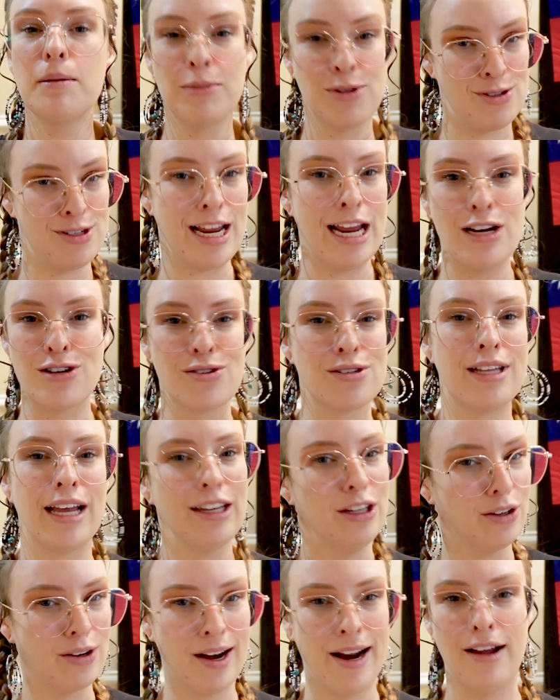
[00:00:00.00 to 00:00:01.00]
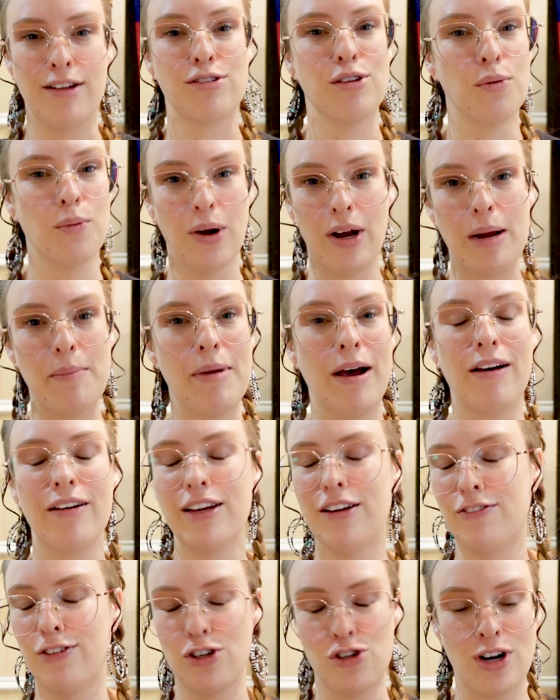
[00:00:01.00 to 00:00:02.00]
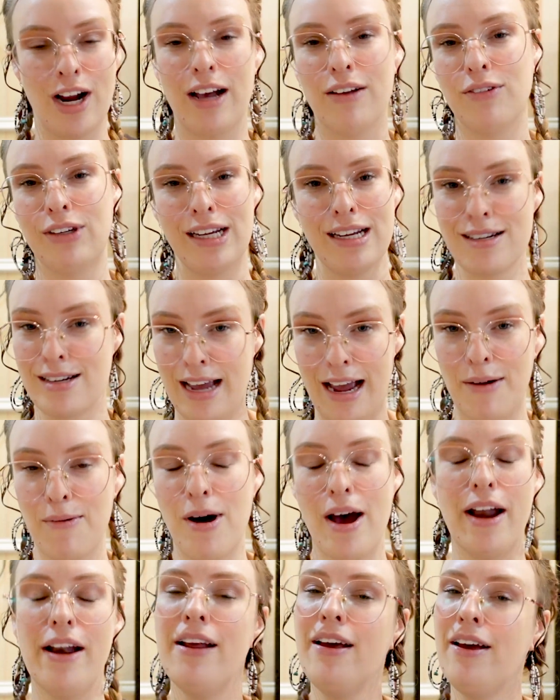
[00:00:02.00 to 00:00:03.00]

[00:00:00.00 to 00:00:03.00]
most dangerous thing you're gonna have to worry about if you're traveling in Taiwan.